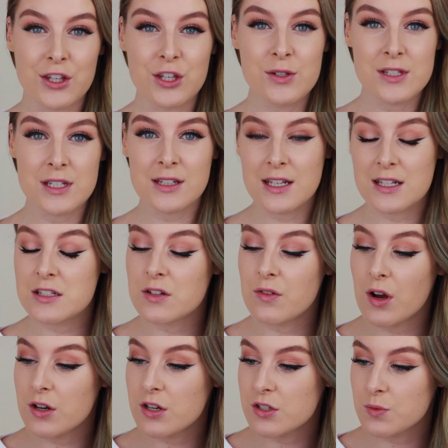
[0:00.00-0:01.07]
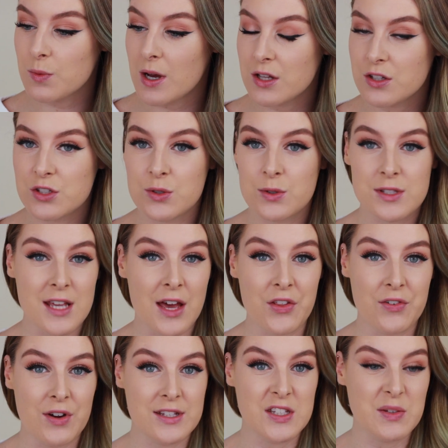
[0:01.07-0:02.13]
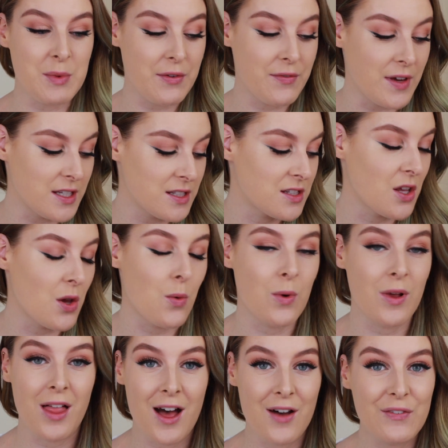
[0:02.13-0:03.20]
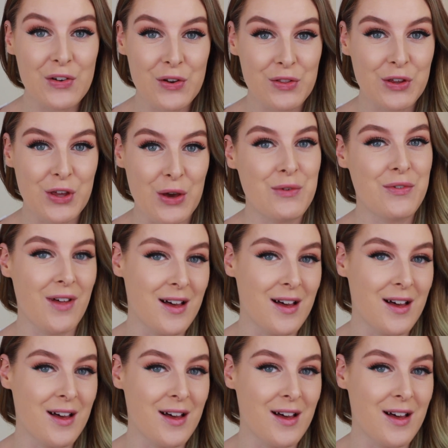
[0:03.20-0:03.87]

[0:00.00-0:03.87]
I'll use it later on as well to set the rest of my face, so we'll have another go of